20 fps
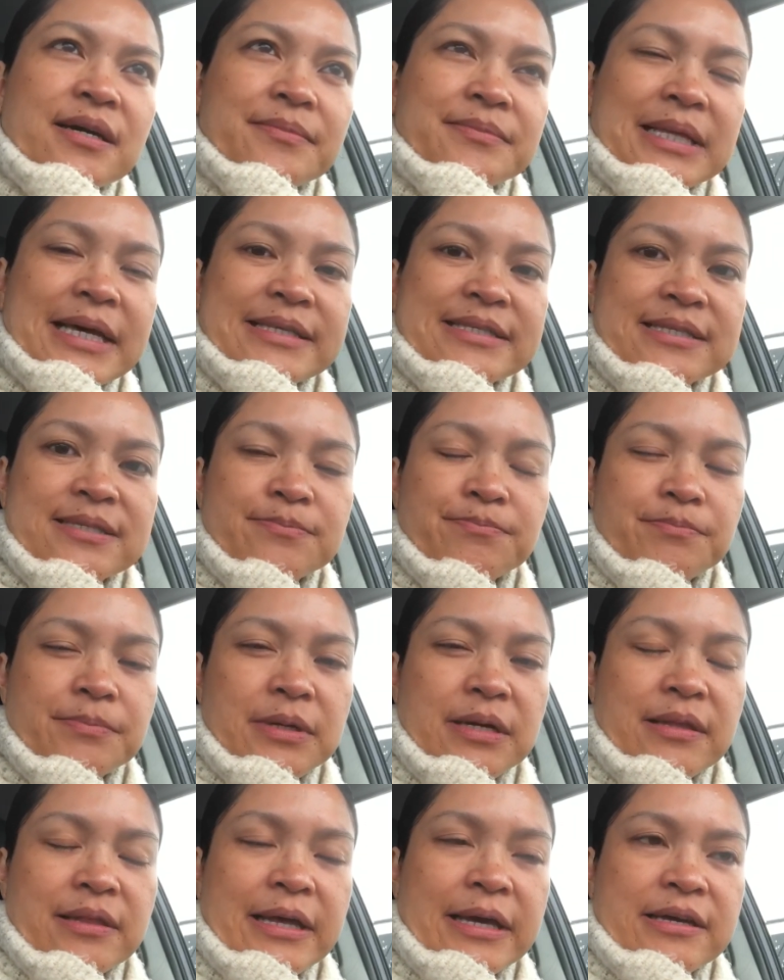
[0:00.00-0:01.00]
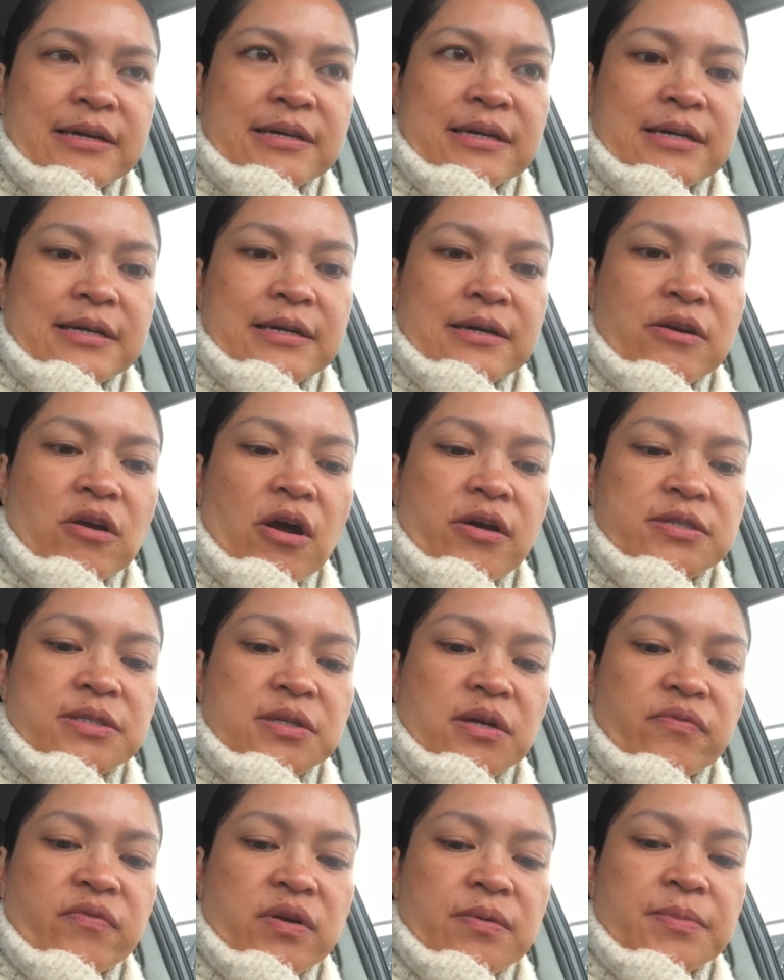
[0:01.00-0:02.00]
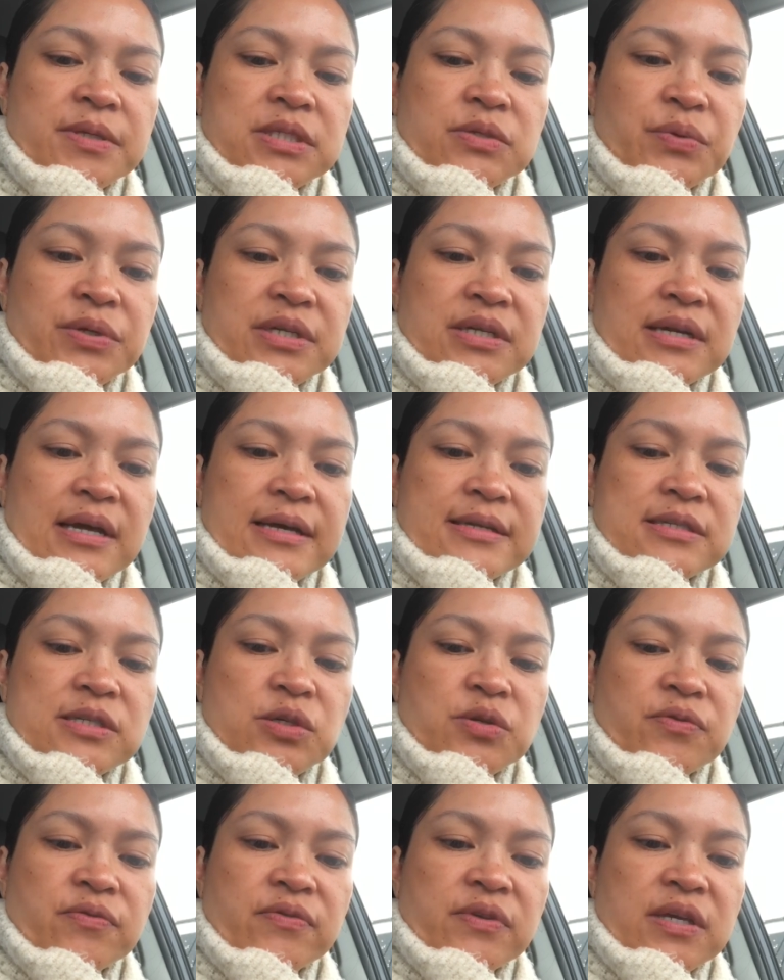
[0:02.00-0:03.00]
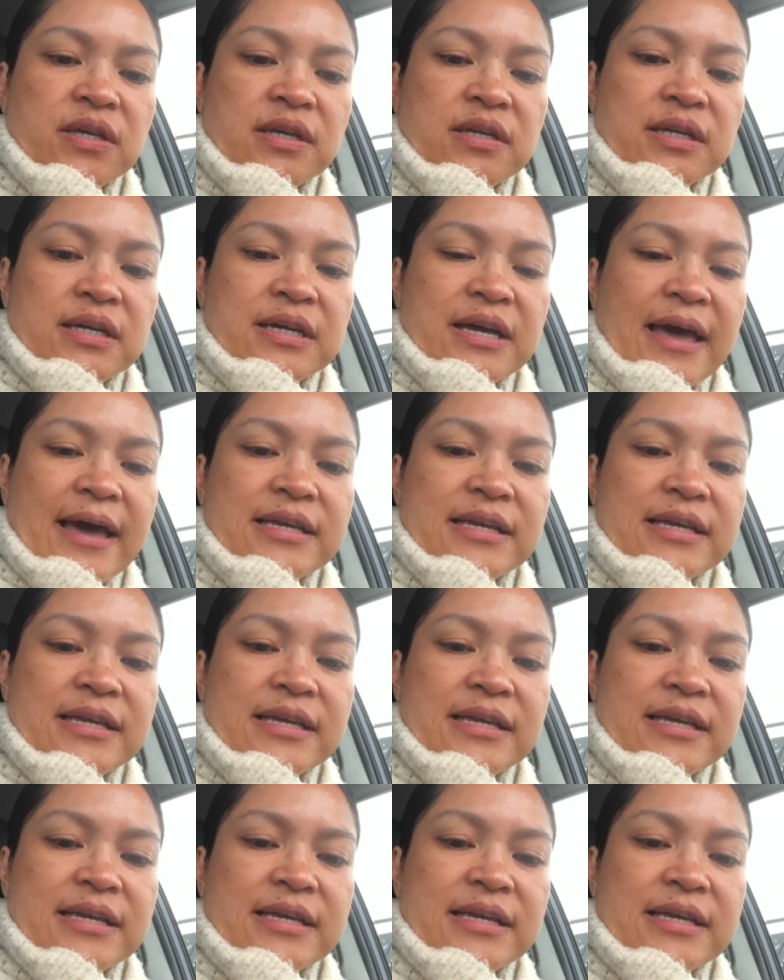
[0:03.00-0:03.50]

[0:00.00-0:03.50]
That's like a crossover between an SUV and a